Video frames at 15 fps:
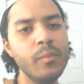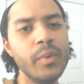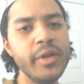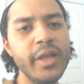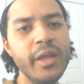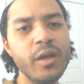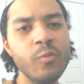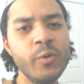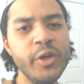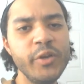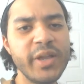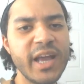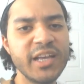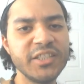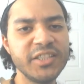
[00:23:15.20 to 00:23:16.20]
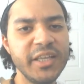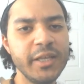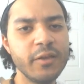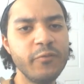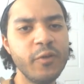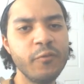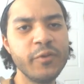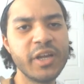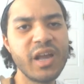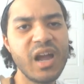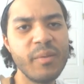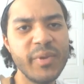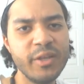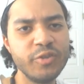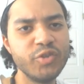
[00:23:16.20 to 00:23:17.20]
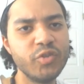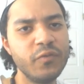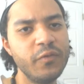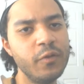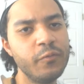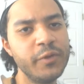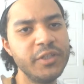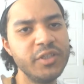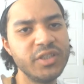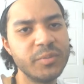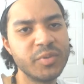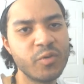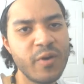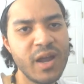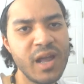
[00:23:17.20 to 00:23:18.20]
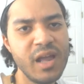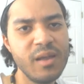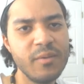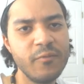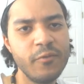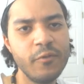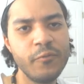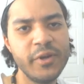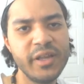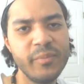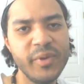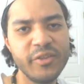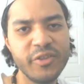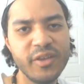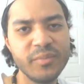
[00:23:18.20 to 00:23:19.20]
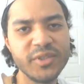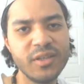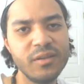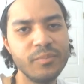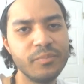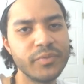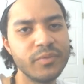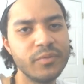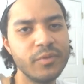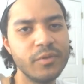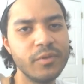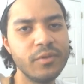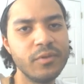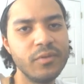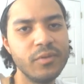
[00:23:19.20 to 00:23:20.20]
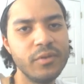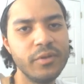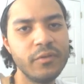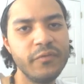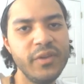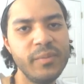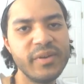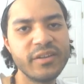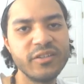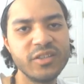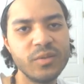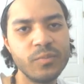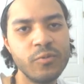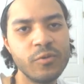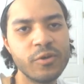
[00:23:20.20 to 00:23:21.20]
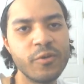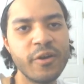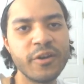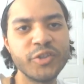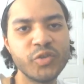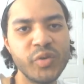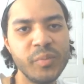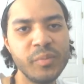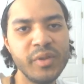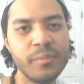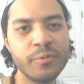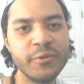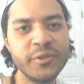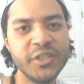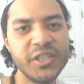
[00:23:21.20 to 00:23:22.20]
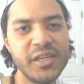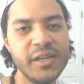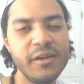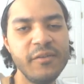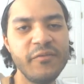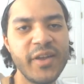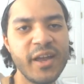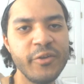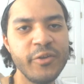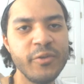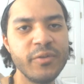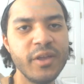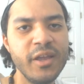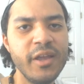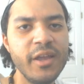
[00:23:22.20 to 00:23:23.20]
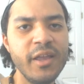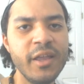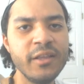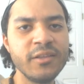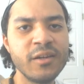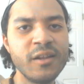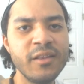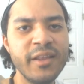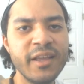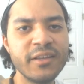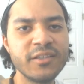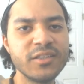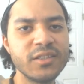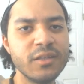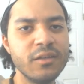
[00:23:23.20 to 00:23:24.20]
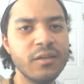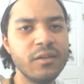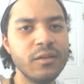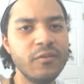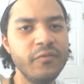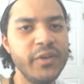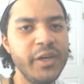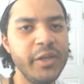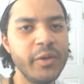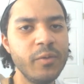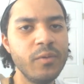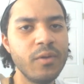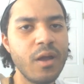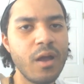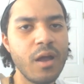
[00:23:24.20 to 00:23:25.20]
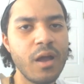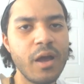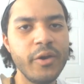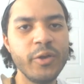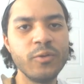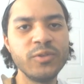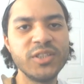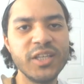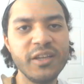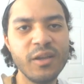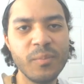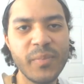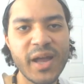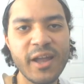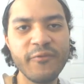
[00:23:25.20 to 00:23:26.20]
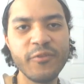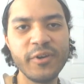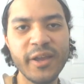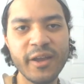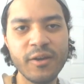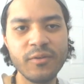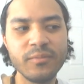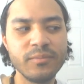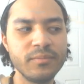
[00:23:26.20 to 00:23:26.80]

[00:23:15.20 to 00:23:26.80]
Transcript: yeah, what do you guys think? Feel free to comment. Feel free to subscribe. Feel free to give me a thumbs up. Your feedback and support are extremely appreciated and valued. Until the next video, adios and goodbye for now.